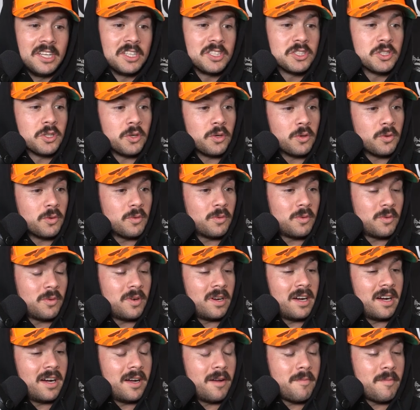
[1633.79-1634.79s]
So
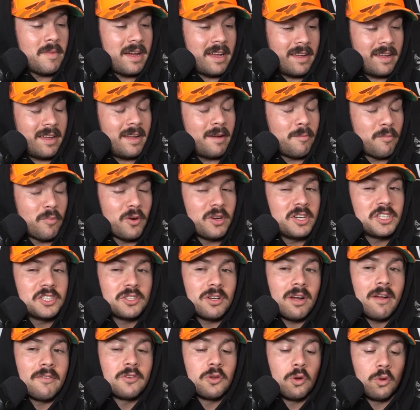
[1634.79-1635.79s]
I'm pretty
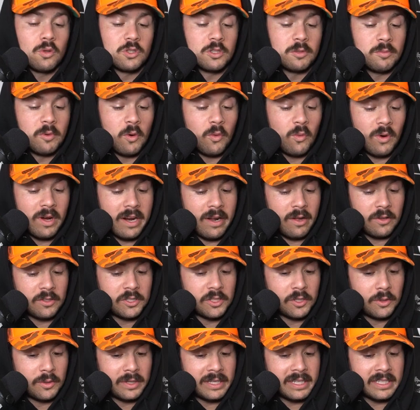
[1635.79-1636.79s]
sure I've told you, but what I'll
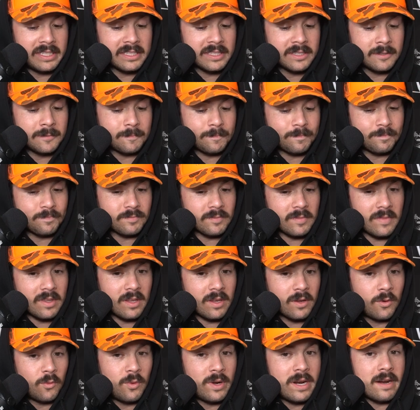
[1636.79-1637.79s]
do is
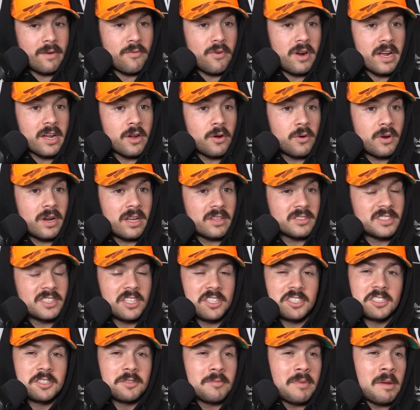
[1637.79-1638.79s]
whenever I go
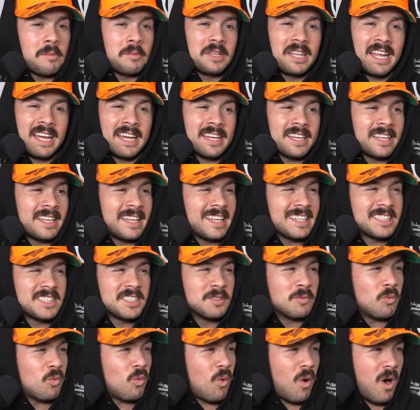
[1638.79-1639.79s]
downstairs to maybe like get
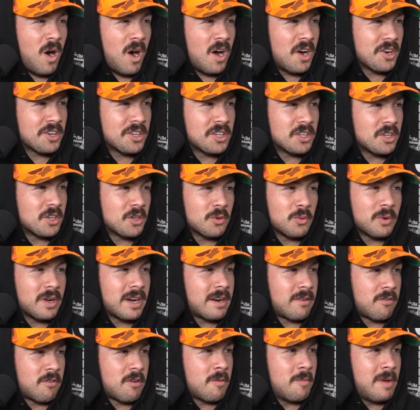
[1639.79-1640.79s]
some water or
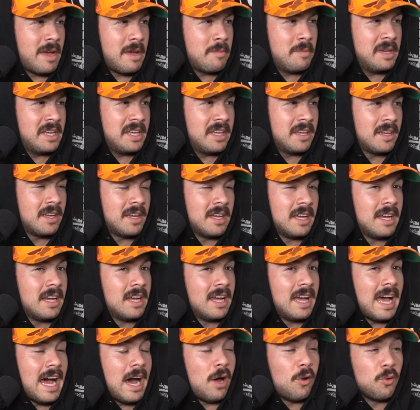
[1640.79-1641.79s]
whatever it may be,
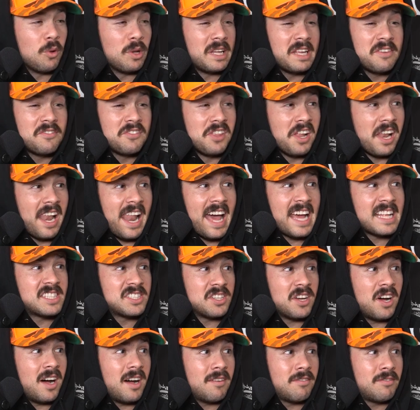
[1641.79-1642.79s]
I'll leave the
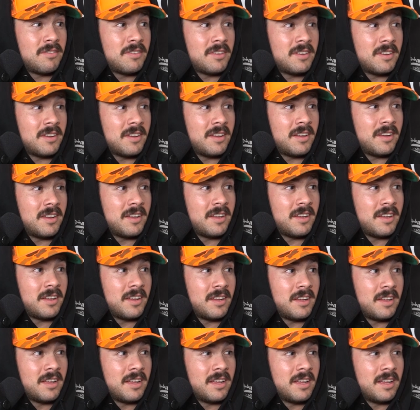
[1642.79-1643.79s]
lights off
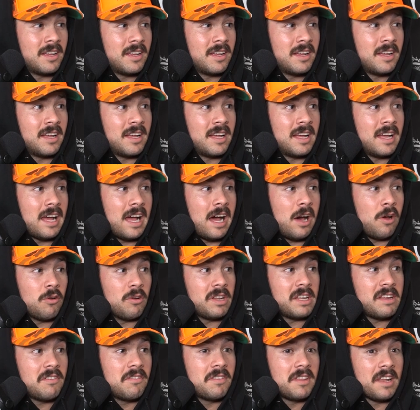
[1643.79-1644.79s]

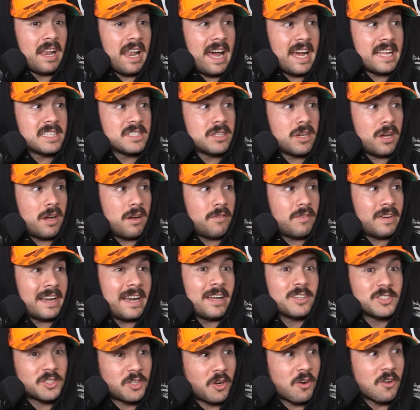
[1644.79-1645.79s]
and
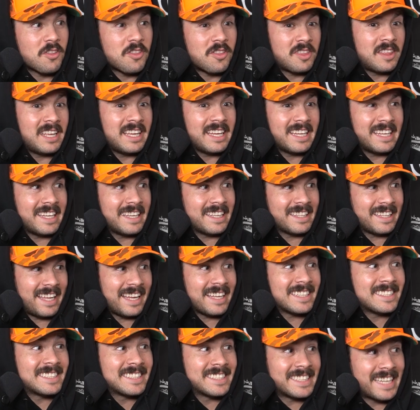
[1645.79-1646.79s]
I'll start thinking
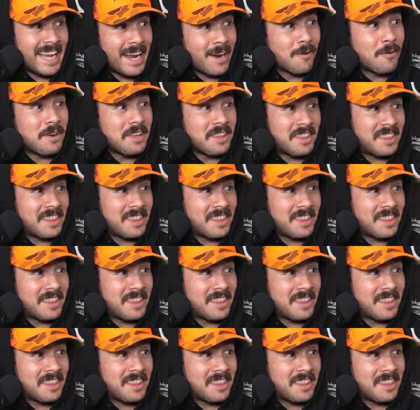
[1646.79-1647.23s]
like scary